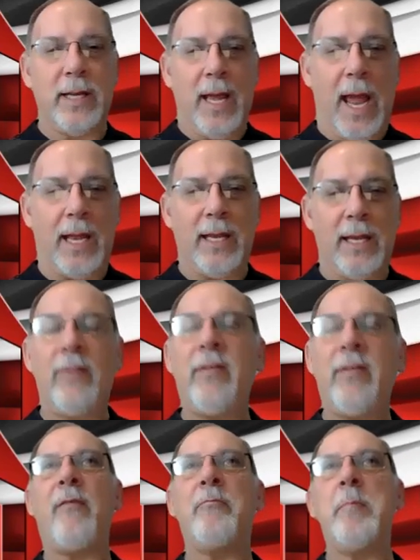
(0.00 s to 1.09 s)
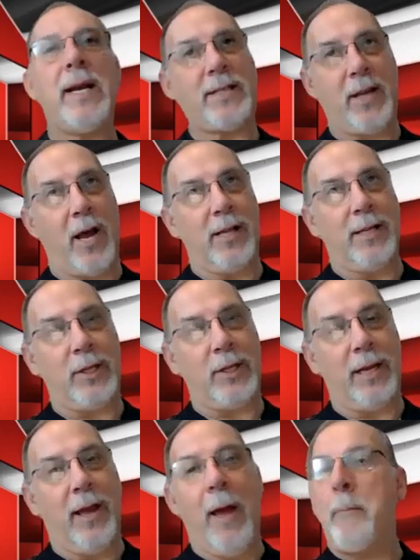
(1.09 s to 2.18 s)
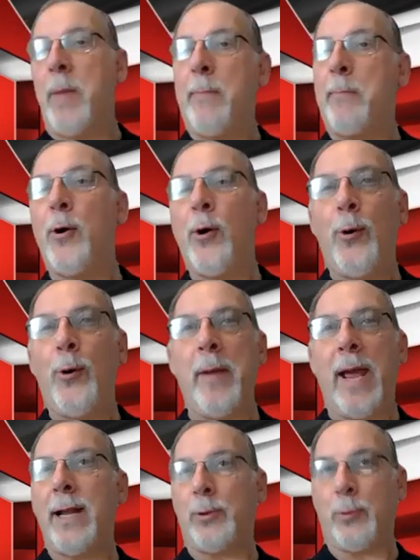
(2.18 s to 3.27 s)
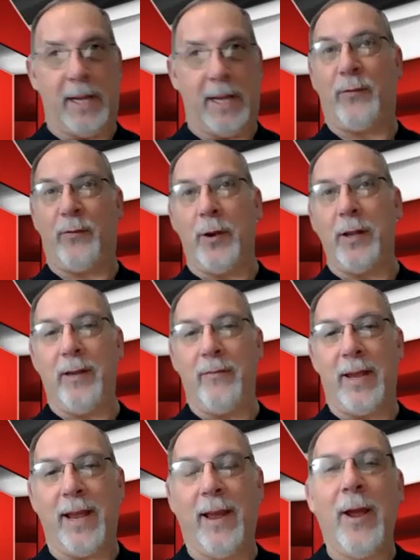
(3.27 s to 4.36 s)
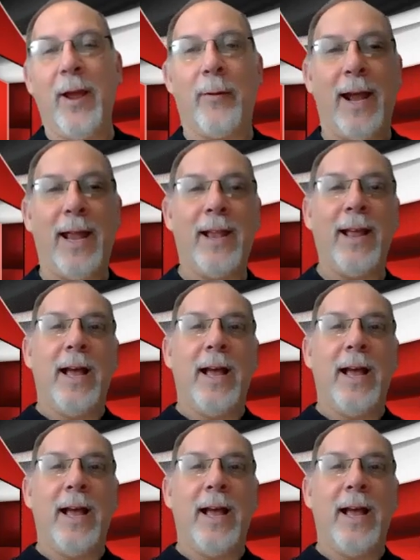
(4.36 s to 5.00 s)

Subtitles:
and you even have mixology, people who make drinks for a living, right?